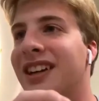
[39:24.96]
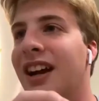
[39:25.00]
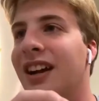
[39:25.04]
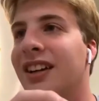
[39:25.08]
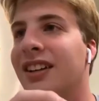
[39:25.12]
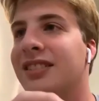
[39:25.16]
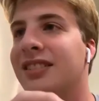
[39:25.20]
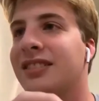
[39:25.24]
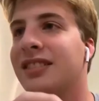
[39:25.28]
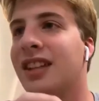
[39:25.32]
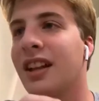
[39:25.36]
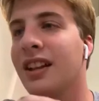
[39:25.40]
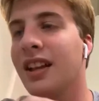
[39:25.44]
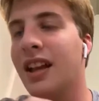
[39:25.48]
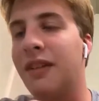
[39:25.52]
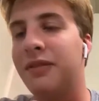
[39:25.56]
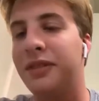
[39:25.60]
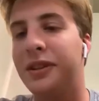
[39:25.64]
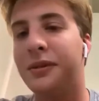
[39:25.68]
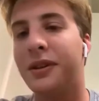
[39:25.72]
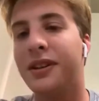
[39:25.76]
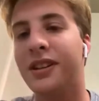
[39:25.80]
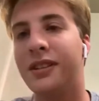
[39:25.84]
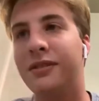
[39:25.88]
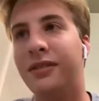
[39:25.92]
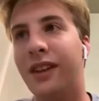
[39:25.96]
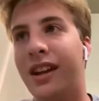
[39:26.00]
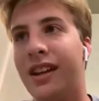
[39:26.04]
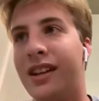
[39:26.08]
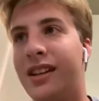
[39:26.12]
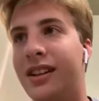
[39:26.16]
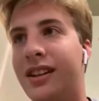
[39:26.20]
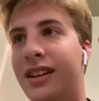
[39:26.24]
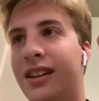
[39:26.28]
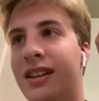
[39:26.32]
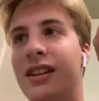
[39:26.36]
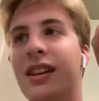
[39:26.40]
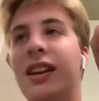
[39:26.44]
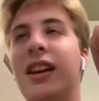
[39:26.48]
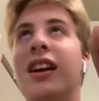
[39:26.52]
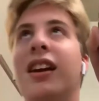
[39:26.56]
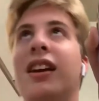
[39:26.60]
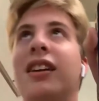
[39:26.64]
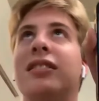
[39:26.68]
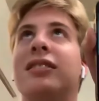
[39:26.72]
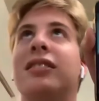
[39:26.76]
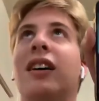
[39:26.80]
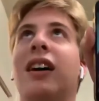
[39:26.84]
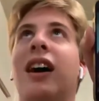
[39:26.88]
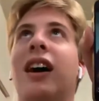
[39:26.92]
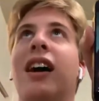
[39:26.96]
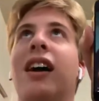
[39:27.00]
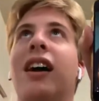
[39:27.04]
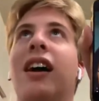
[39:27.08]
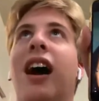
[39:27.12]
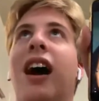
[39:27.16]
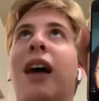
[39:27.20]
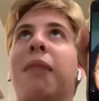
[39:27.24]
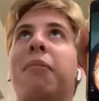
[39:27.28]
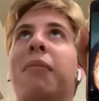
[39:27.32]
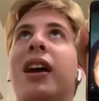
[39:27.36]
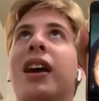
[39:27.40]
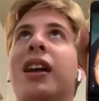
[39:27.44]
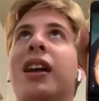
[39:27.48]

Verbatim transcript: just tell everyone right here. So I, I made a